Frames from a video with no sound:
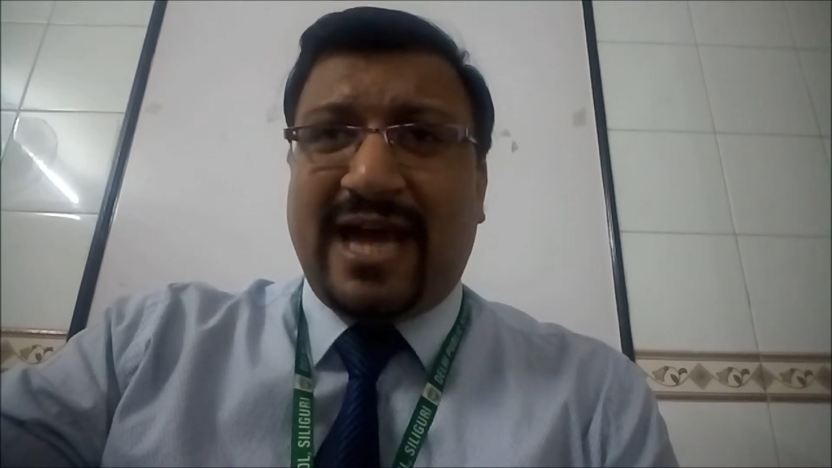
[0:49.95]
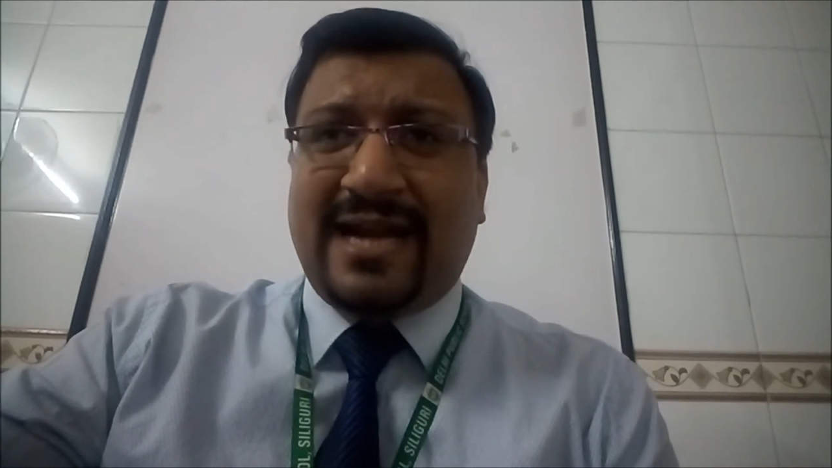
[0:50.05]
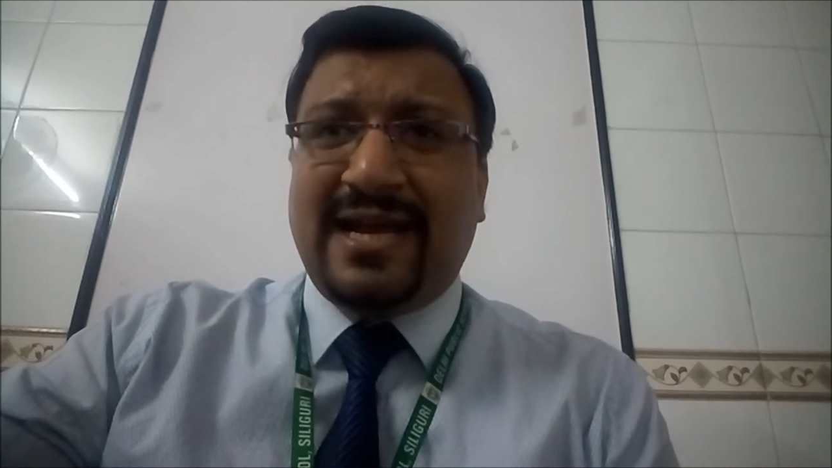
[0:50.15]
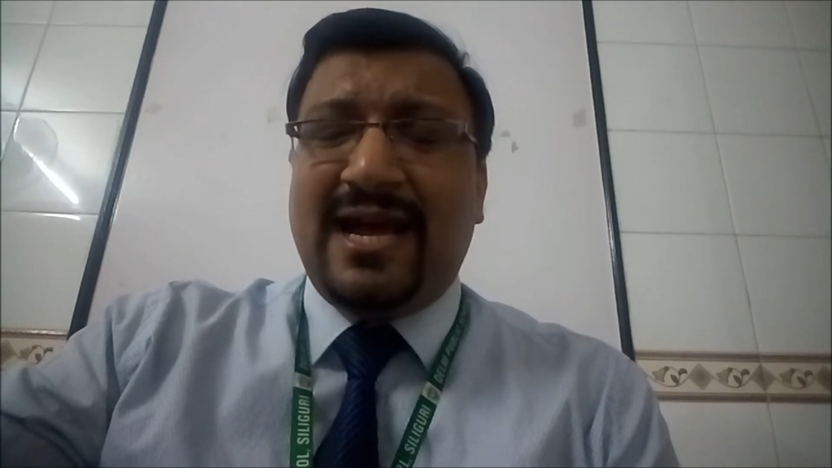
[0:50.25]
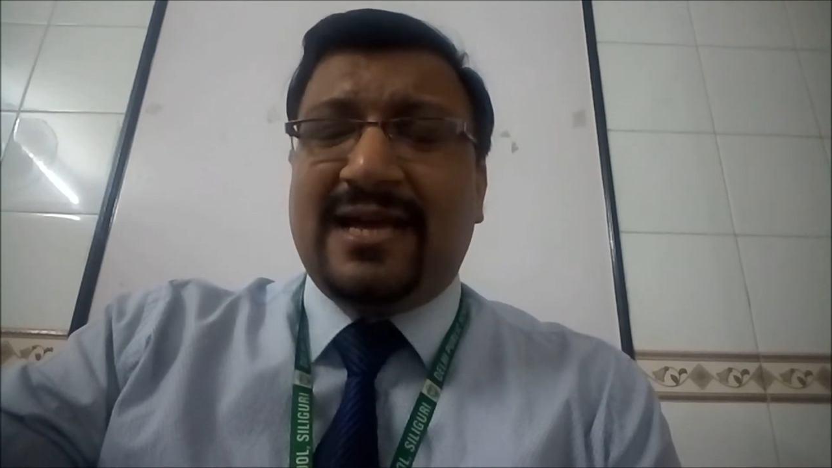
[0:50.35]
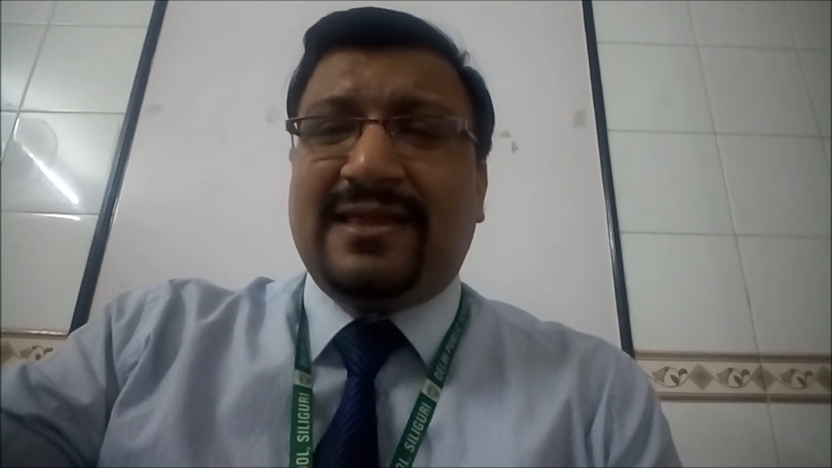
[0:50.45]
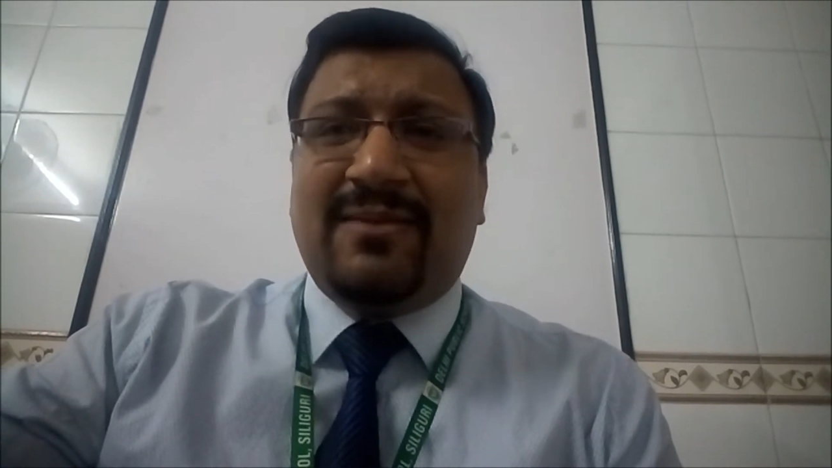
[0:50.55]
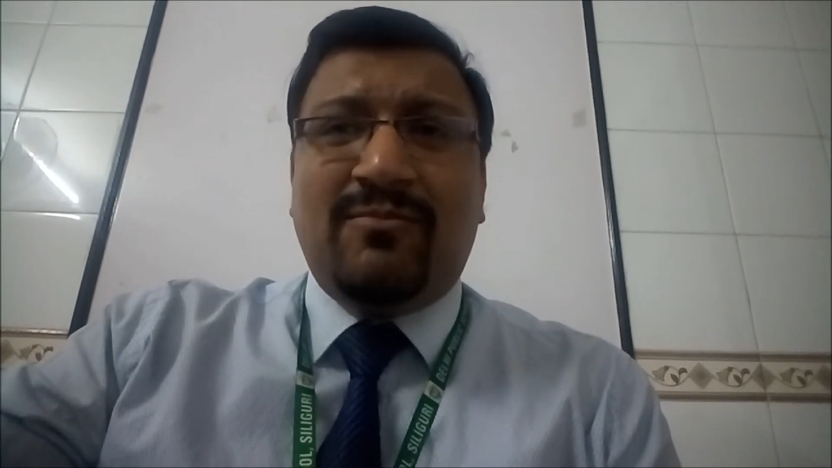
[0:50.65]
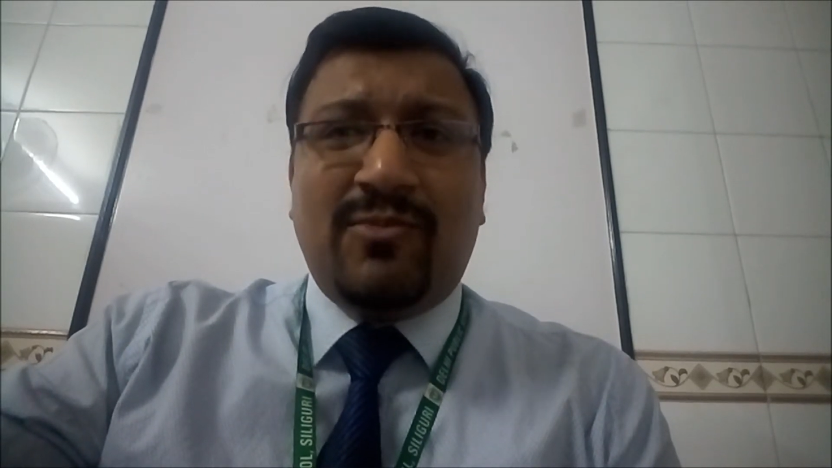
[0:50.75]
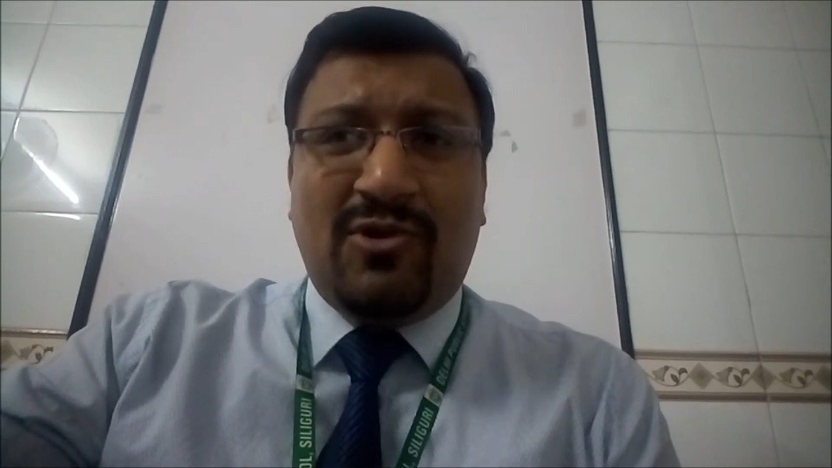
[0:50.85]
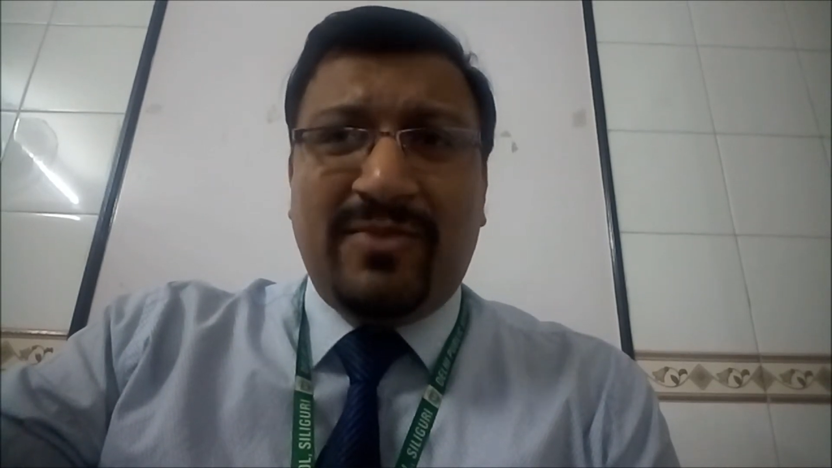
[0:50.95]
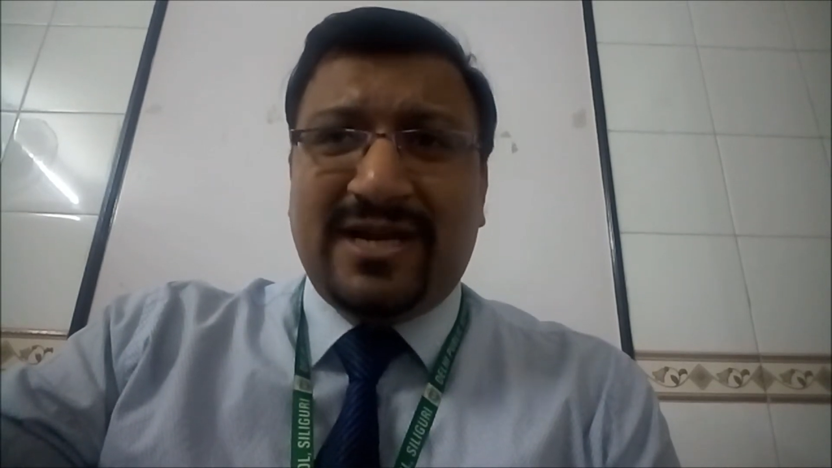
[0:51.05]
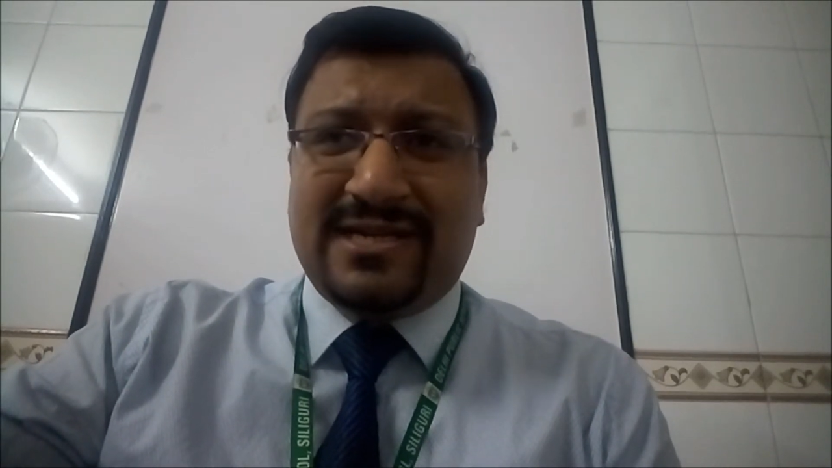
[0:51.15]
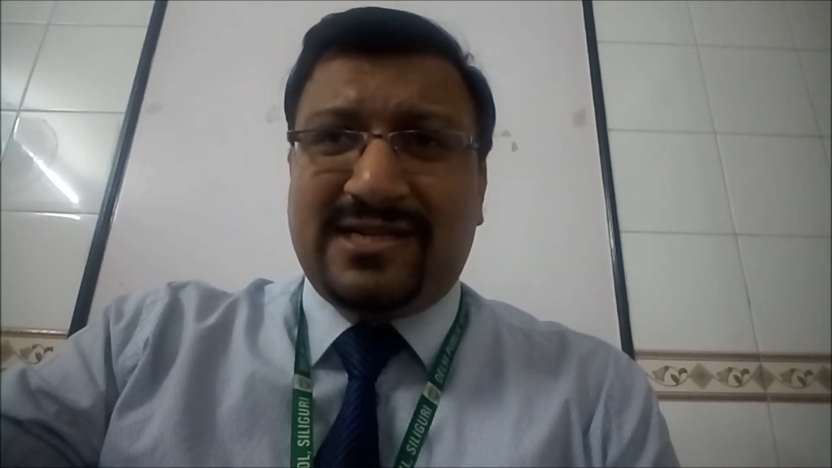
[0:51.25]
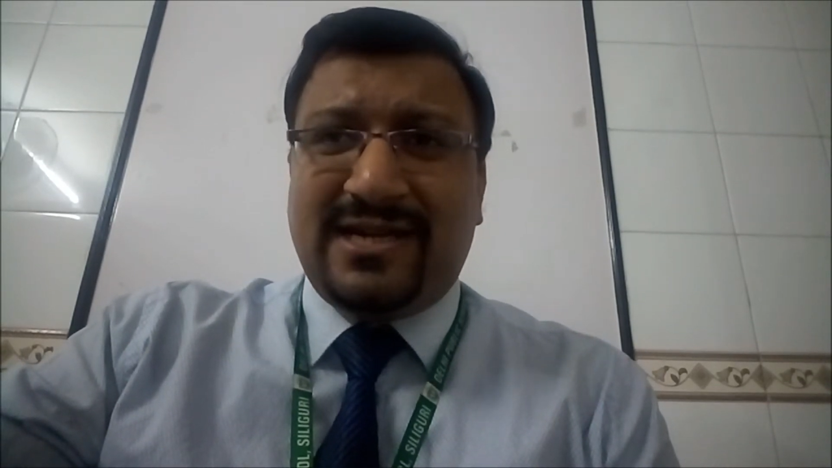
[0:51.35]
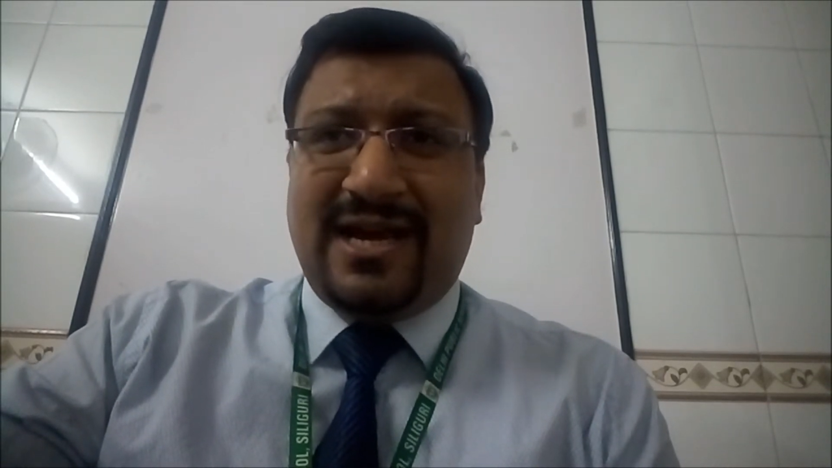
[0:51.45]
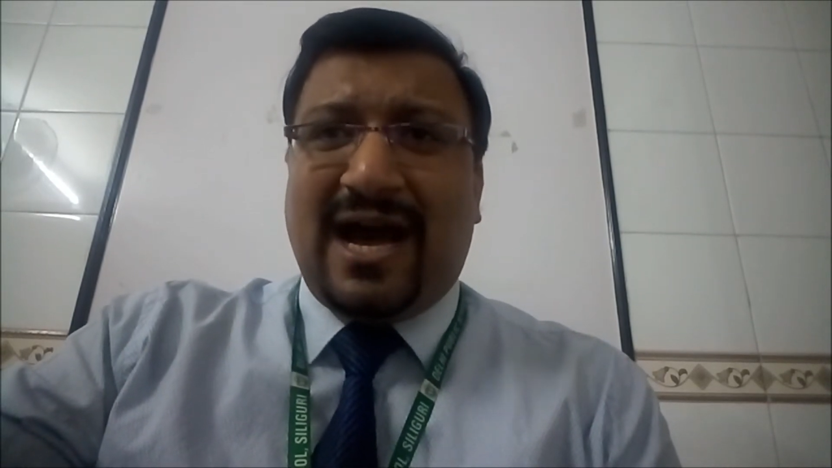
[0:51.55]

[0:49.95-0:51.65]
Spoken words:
that the moment